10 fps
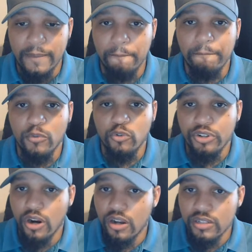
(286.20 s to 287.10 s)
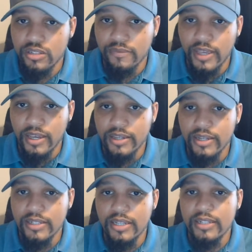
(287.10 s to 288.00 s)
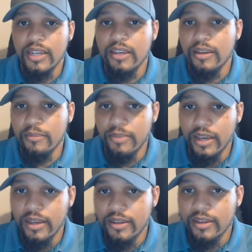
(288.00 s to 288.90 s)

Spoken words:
Regardless of that, he did take him back.